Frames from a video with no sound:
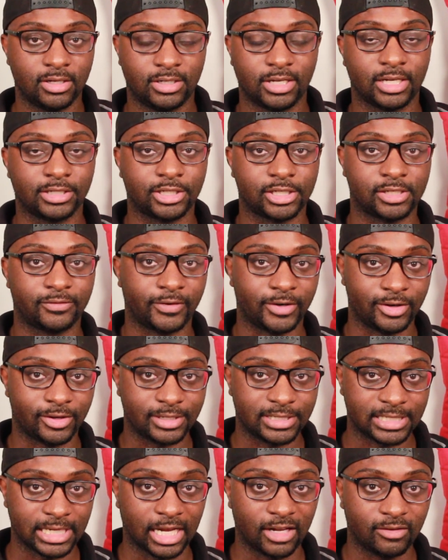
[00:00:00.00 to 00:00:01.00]
not just for
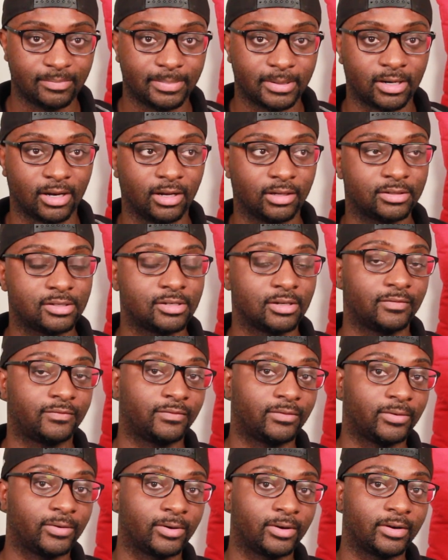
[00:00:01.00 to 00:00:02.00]
yourself, but also
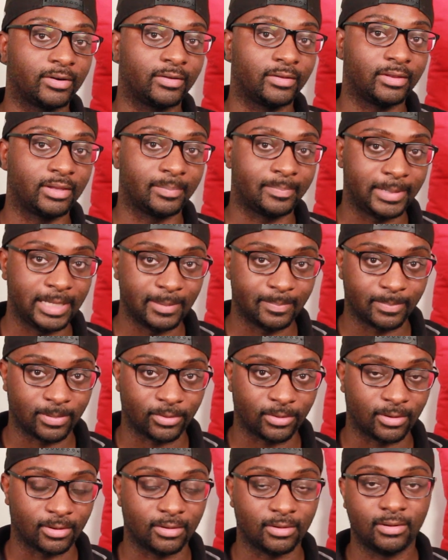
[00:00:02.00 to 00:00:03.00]
for the
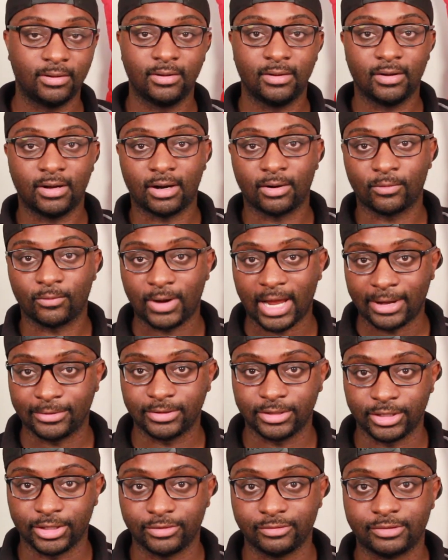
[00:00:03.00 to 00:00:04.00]
people
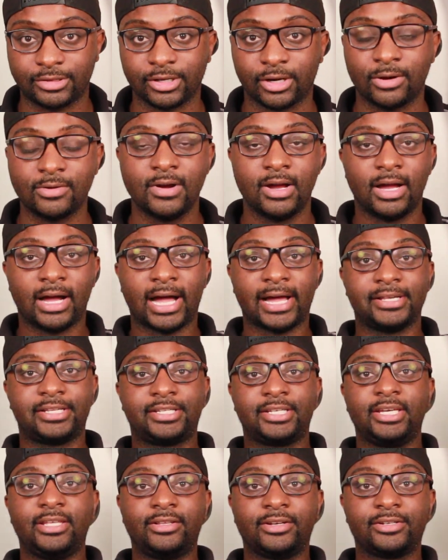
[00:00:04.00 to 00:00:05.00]
around you. So I
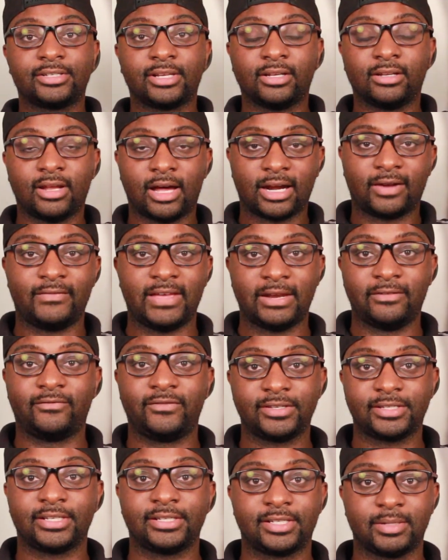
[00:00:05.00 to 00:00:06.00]
see there's a lot of
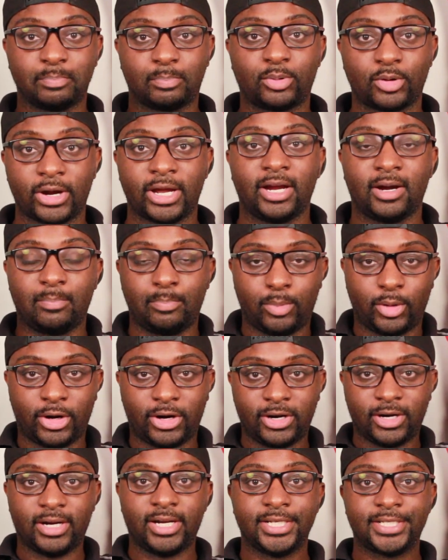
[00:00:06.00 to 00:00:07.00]
emphasis in prayer.
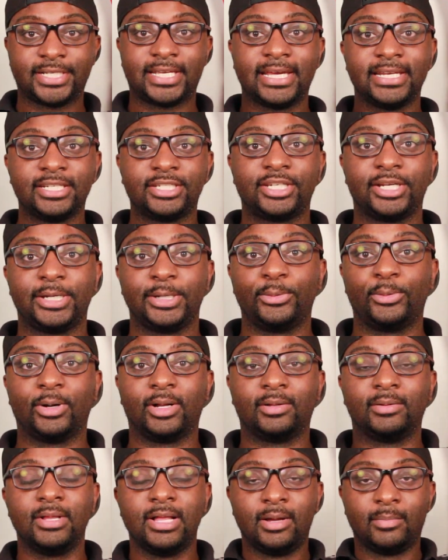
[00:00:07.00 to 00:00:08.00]
Prayer is
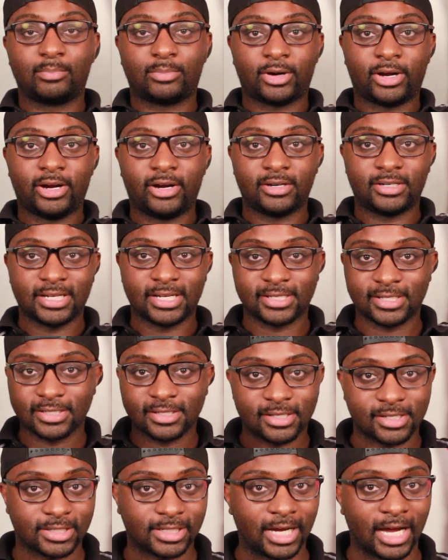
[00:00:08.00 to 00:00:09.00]
continual. Prayer
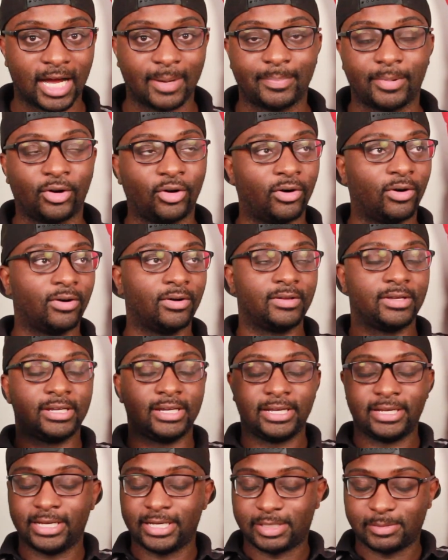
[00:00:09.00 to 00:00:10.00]
doesn't stop.
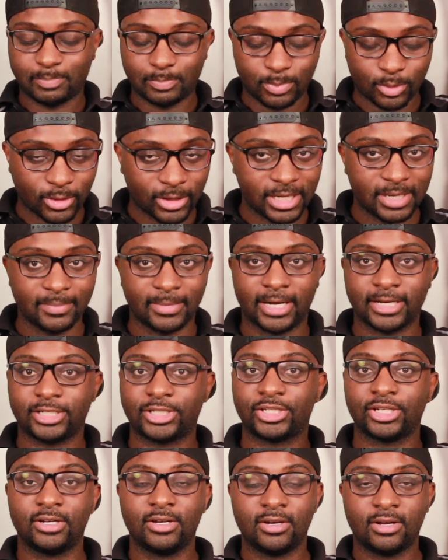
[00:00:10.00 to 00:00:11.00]
It's pretty
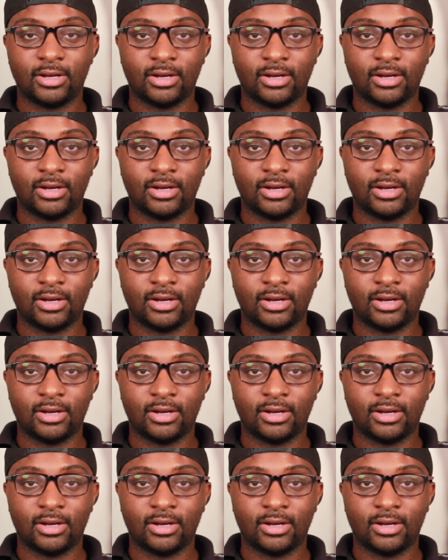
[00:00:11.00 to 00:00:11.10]
much